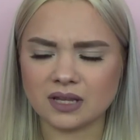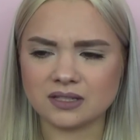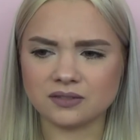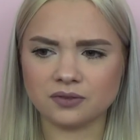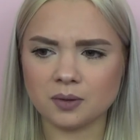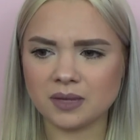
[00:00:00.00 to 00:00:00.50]

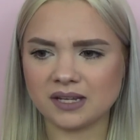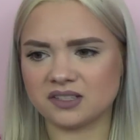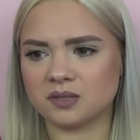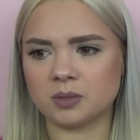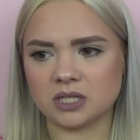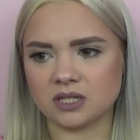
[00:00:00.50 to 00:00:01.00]
It's from like a
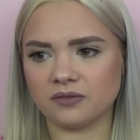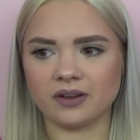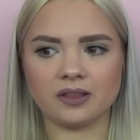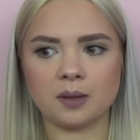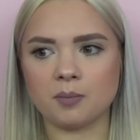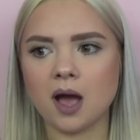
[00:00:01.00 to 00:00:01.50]

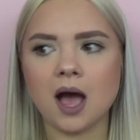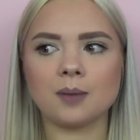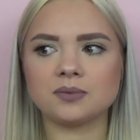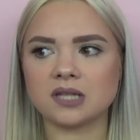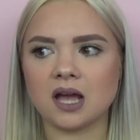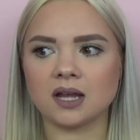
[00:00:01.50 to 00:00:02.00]
specific like
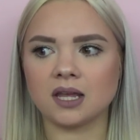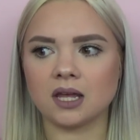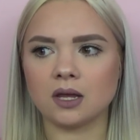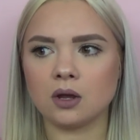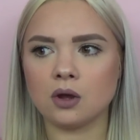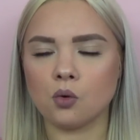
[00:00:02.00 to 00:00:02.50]
pop
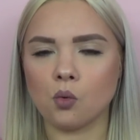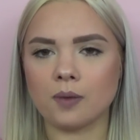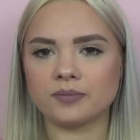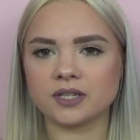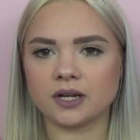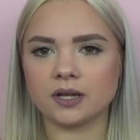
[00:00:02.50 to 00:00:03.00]
socket
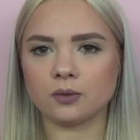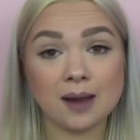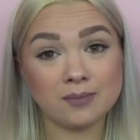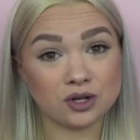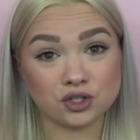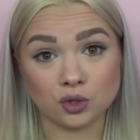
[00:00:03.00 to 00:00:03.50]
website.
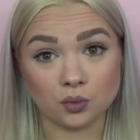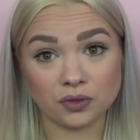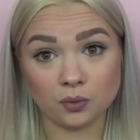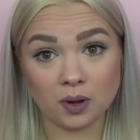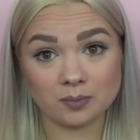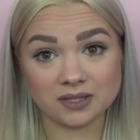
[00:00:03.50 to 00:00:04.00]
I'm not sure
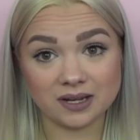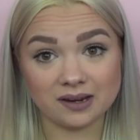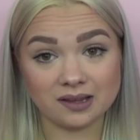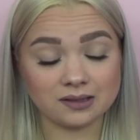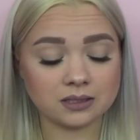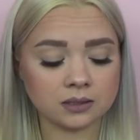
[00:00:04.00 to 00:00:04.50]
what the
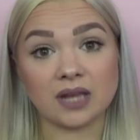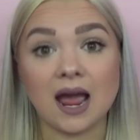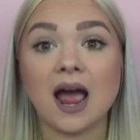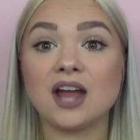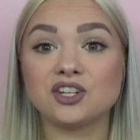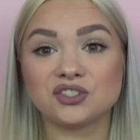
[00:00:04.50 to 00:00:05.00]
website is, but
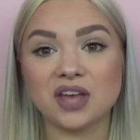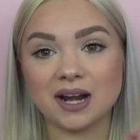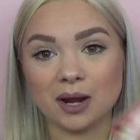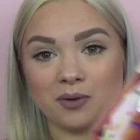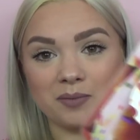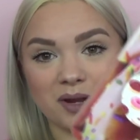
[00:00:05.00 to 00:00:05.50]
yeah, I just
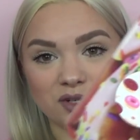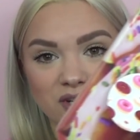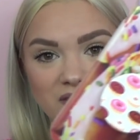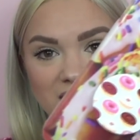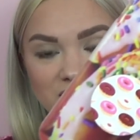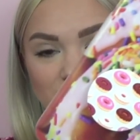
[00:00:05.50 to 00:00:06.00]
thought I would
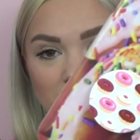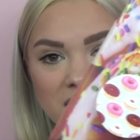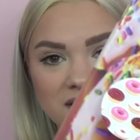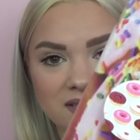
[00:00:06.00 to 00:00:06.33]
mention that. So I